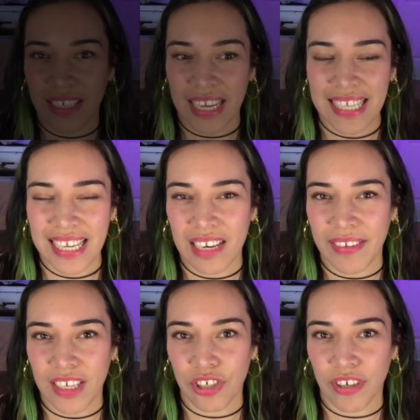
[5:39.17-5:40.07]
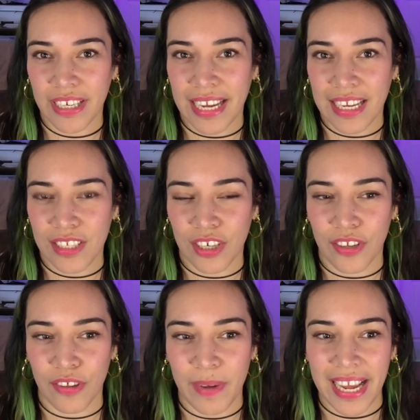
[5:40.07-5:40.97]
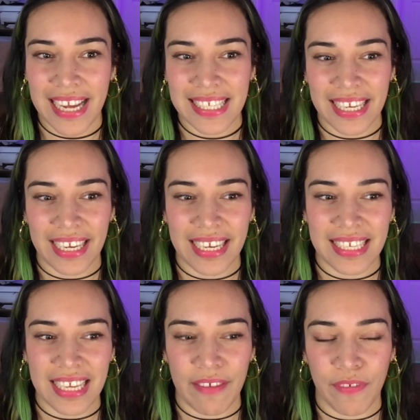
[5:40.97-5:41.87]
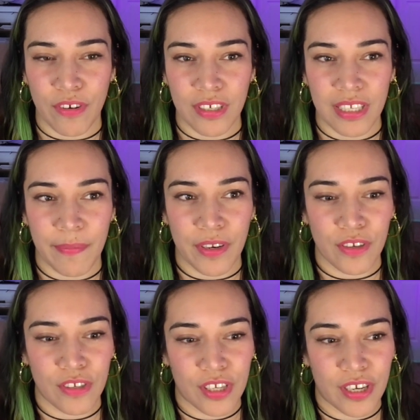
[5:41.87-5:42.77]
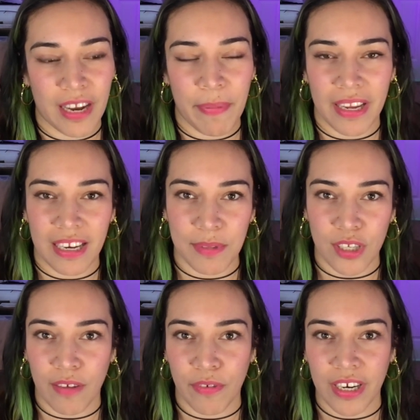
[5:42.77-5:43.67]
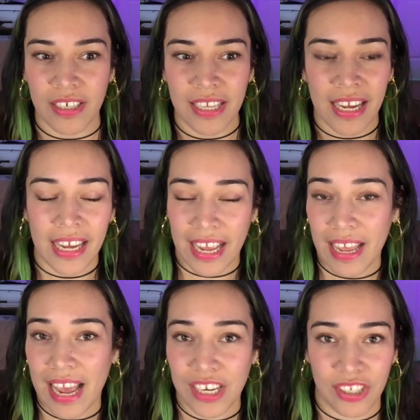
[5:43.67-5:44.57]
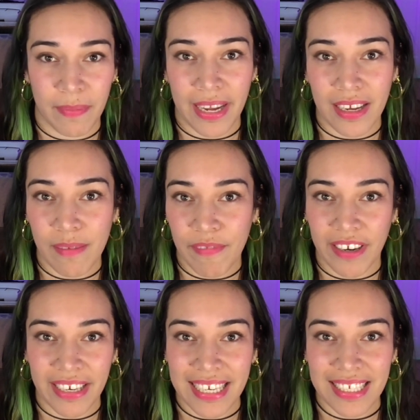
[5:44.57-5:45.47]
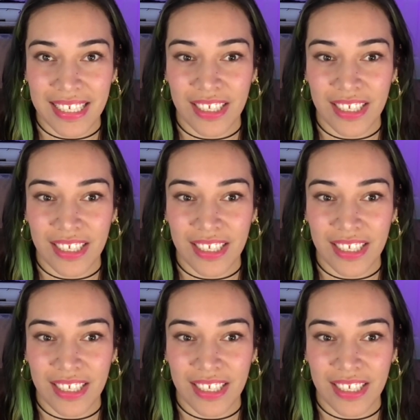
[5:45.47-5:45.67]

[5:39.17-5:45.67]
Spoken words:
It's kind of like a tricky answer. The way I see it is if you're someone who's good at picking up softwares, it actually might come very easy to